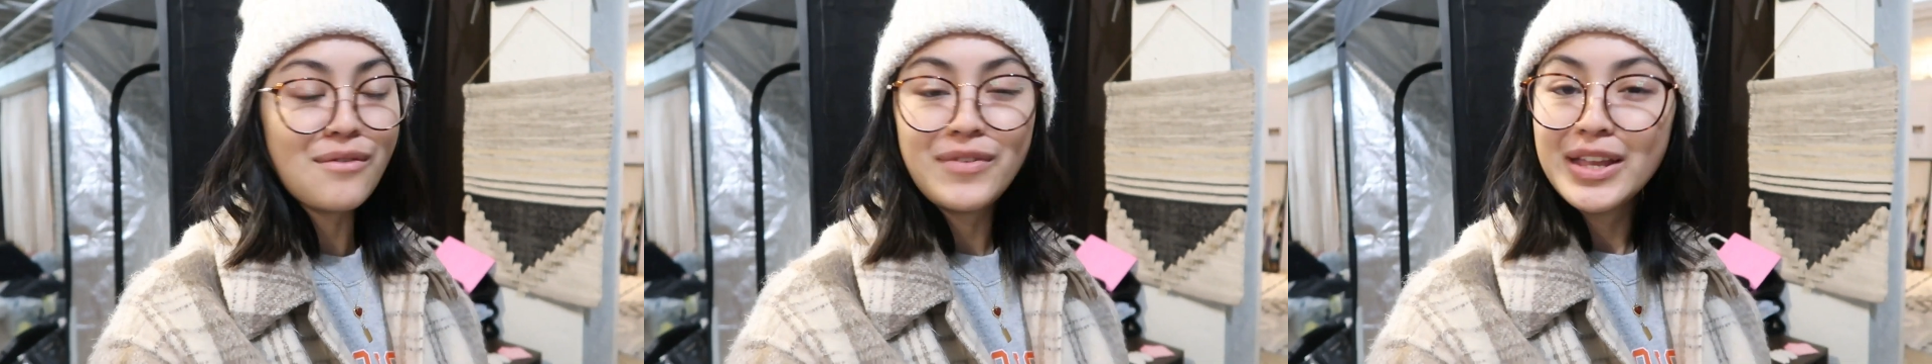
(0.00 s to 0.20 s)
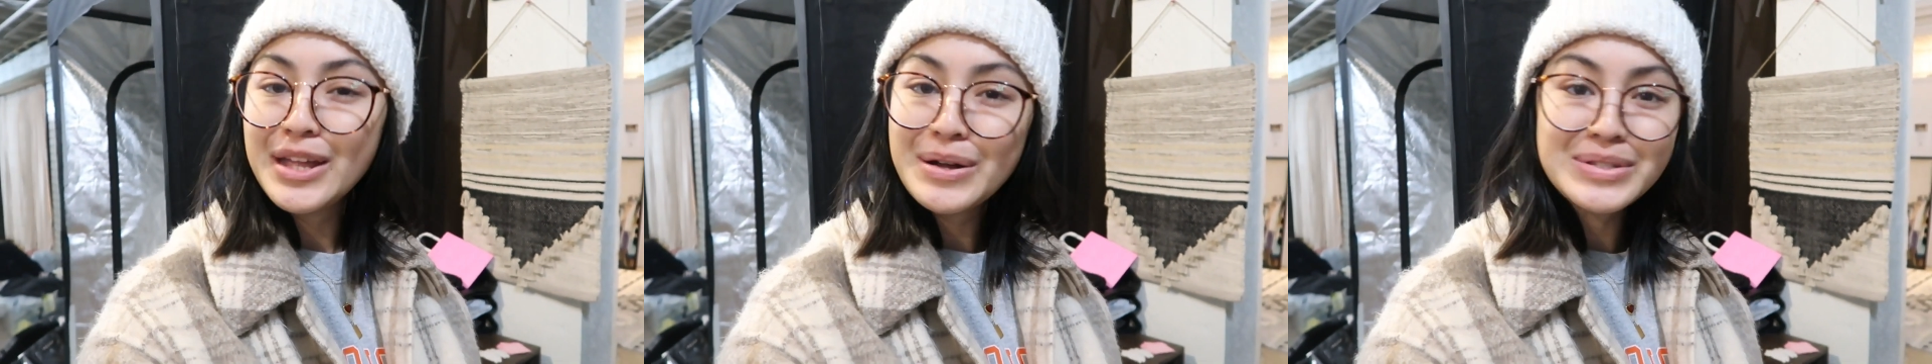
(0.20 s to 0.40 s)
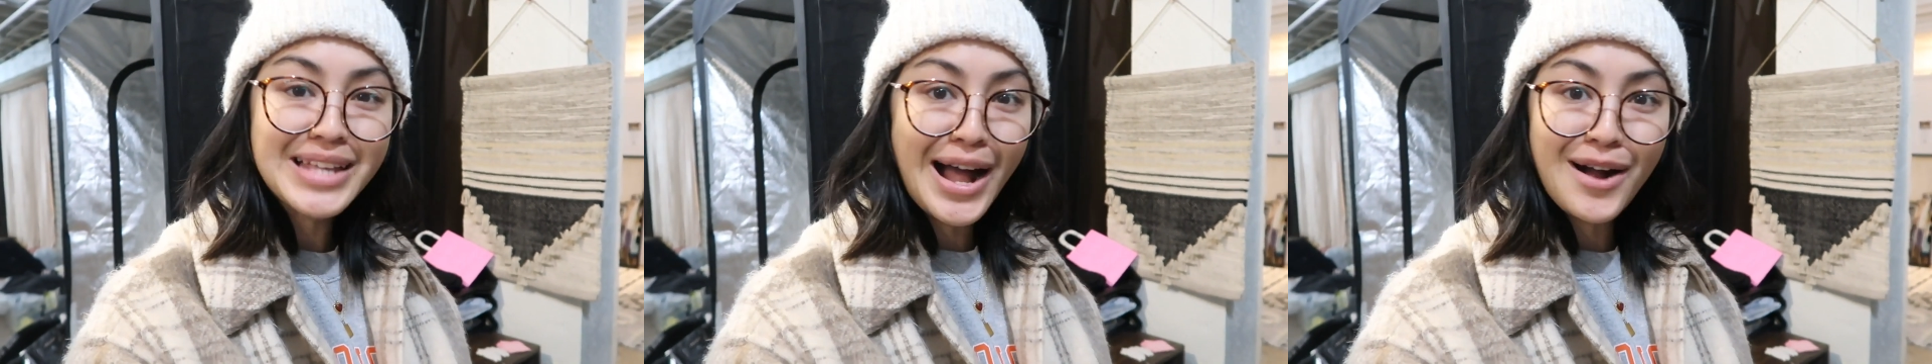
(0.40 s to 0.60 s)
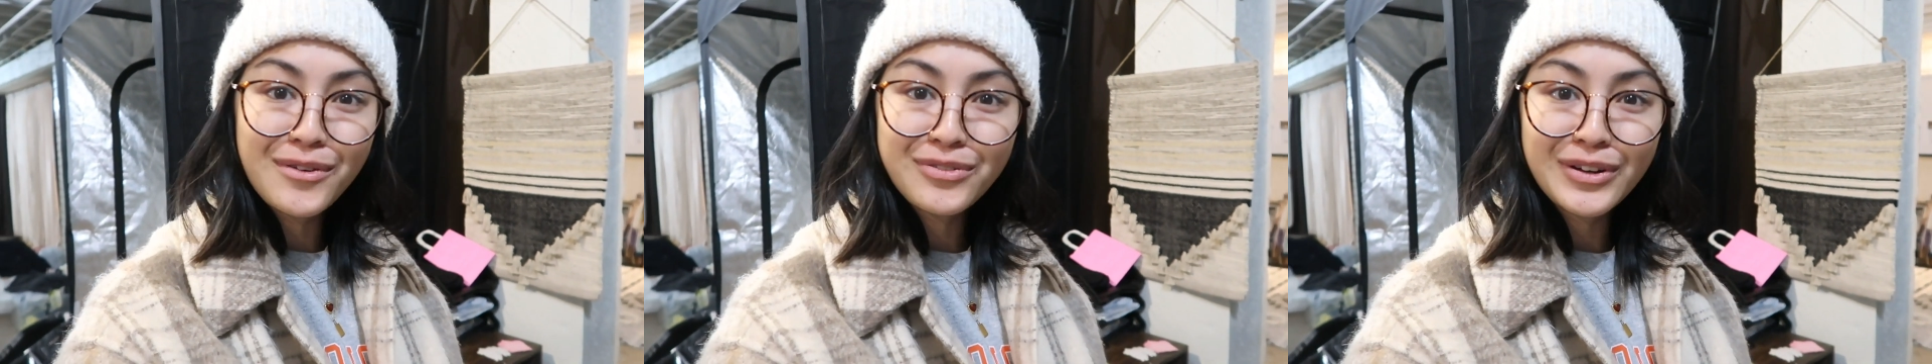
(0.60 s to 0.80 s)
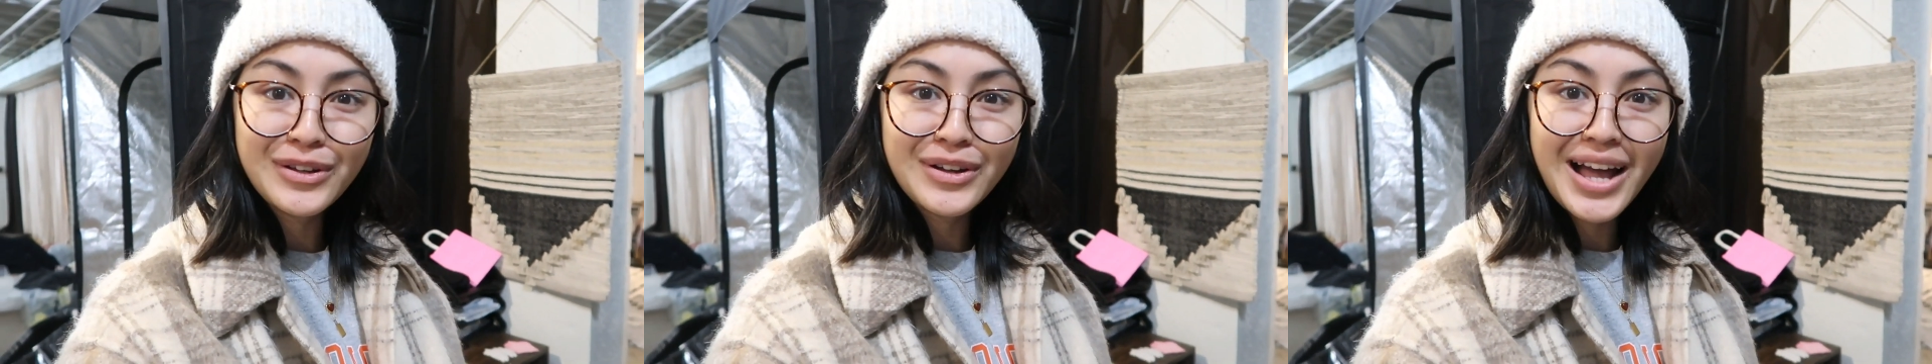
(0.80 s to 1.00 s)
videos
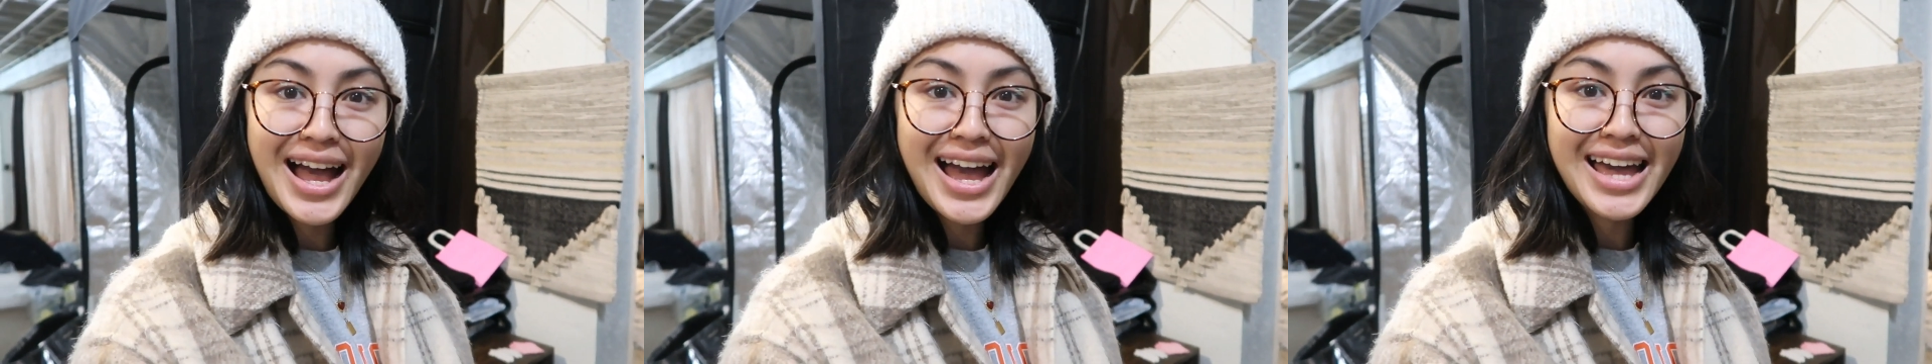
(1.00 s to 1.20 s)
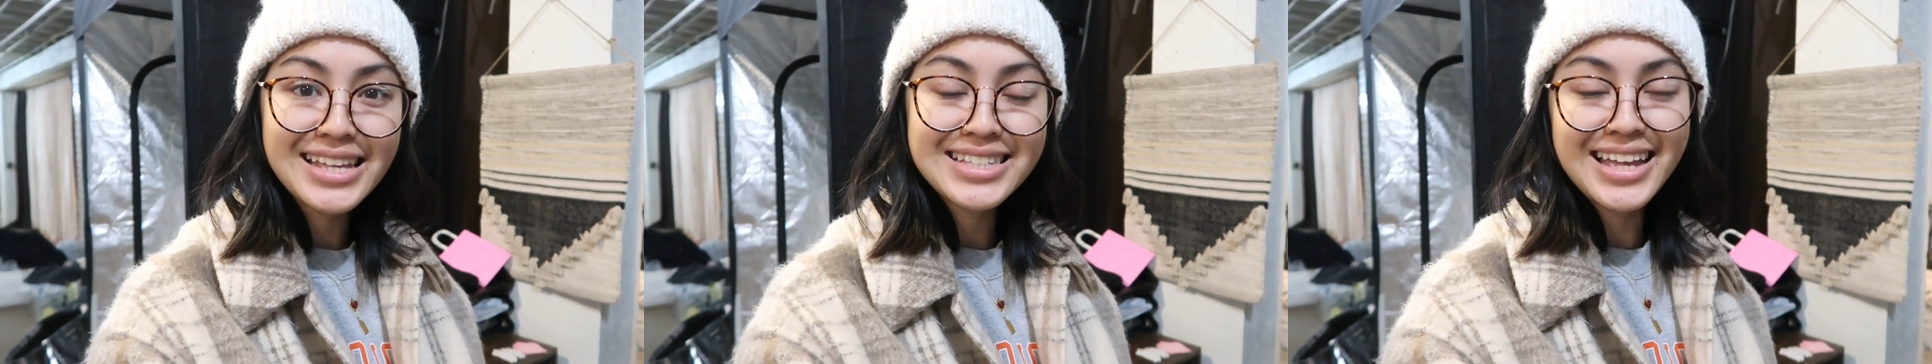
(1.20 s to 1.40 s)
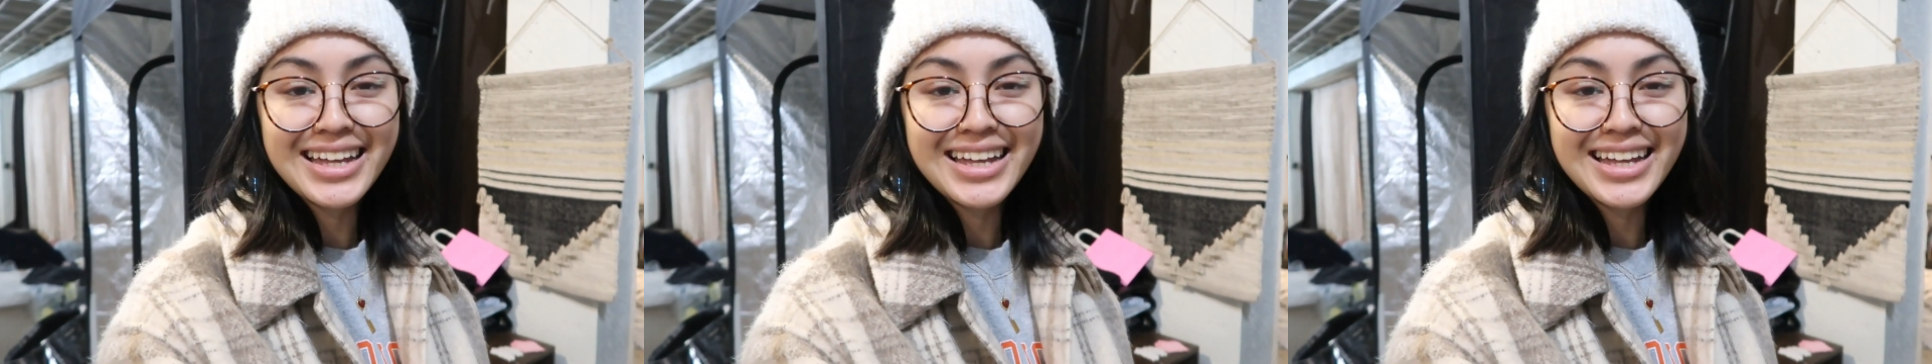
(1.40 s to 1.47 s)
out for you guys.